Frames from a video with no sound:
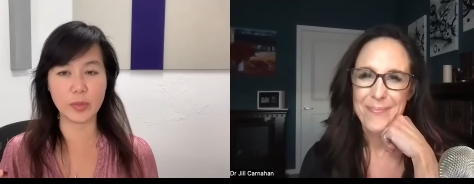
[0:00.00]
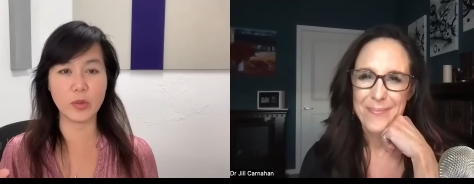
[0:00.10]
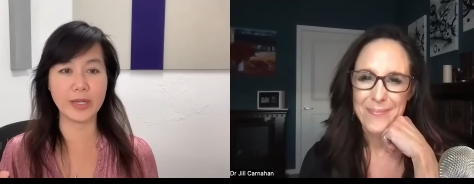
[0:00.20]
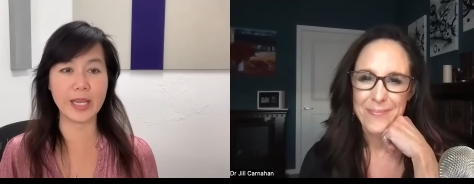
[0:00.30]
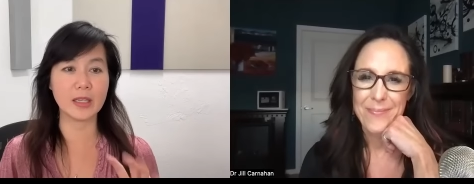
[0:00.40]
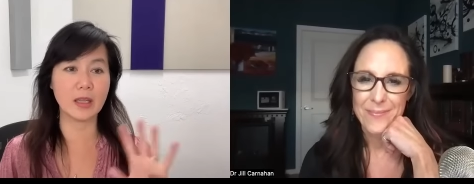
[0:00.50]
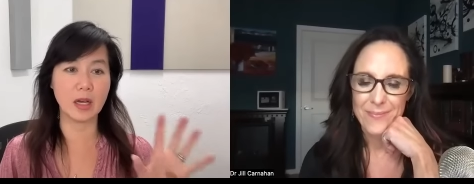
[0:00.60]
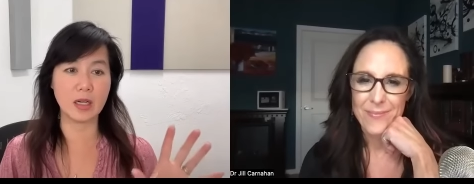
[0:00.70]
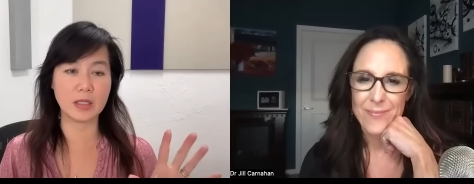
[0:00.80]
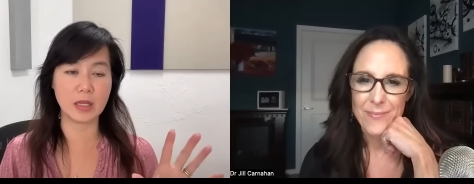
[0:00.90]
Speaker 1: L P one
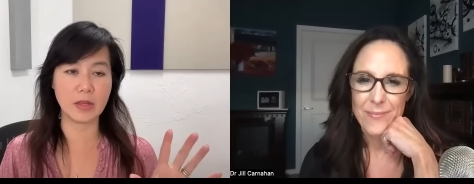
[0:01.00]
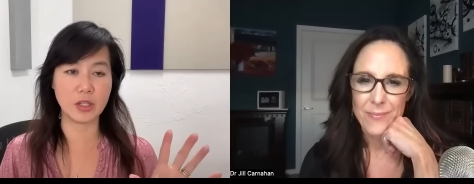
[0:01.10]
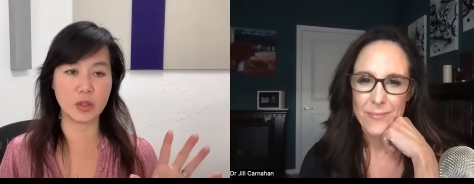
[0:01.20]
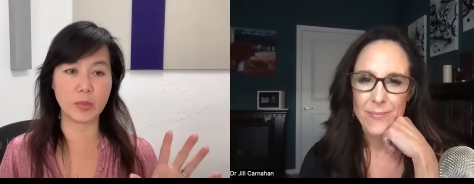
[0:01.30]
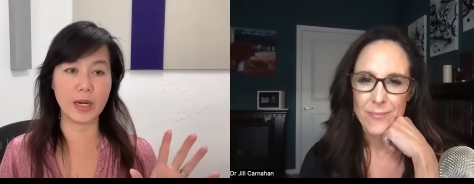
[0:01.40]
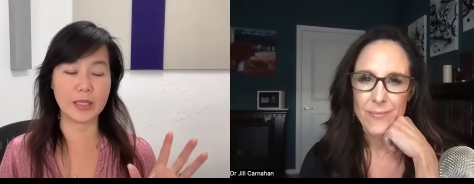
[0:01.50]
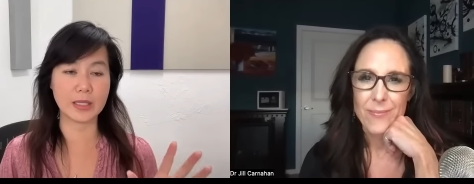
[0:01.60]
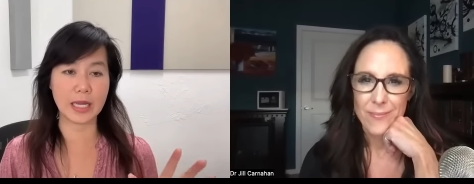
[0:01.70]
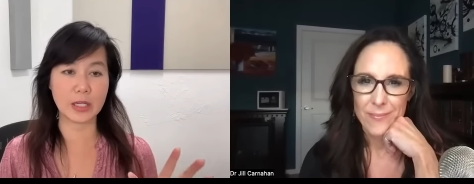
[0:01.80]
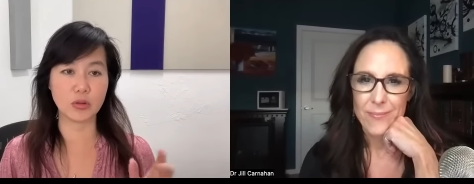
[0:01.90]
analogs, and then your body's
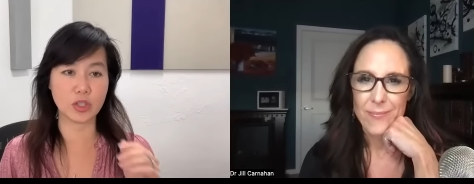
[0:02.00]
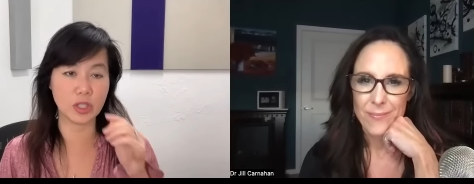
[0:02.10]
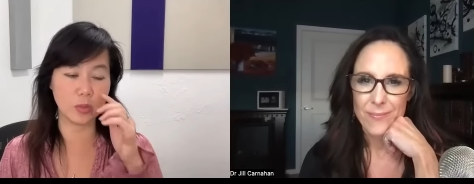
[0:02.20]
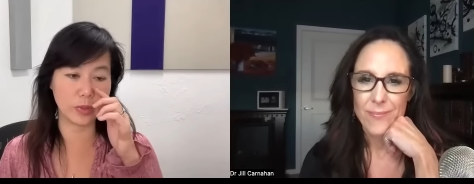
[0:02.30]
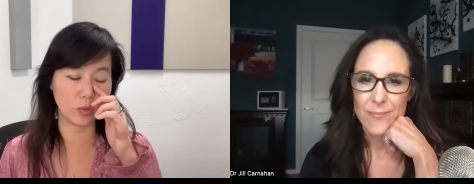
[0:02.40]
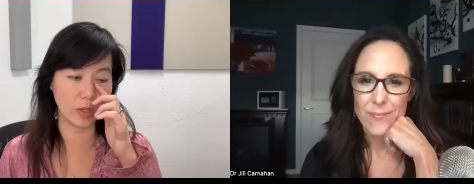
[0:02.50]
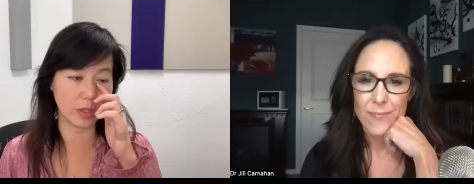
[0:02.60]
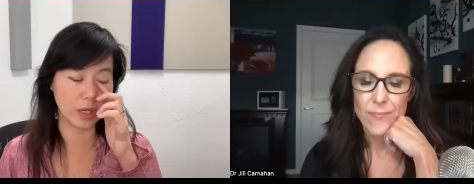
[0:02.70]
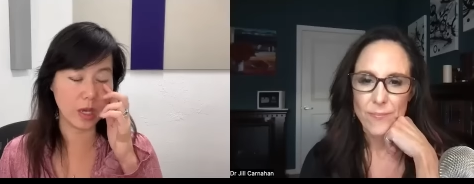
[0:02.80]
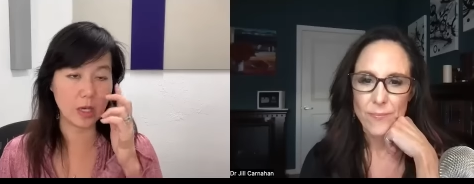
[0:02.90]
natural G L P one.